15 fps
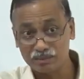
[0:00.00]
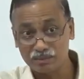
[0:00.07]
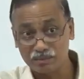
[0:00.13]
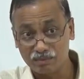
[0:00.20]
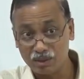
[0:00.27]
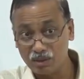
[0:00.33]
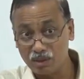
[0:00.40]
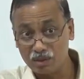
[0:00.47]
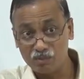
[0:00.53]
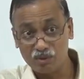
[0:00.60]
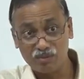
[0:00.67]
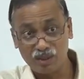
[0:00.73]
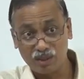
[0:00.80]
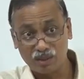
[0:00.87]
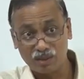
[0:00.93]
where you are
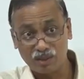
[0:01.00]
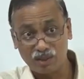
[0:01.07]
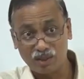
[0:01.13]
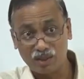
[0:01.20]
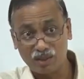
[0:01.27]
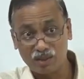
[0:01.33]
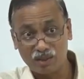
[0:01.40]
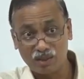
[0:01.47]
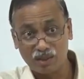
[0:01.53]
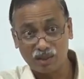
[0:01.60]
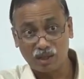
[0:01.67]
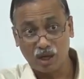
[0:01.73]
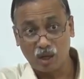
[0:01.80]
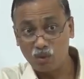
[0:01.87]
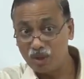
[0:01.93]
moving,
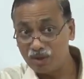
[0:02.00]
how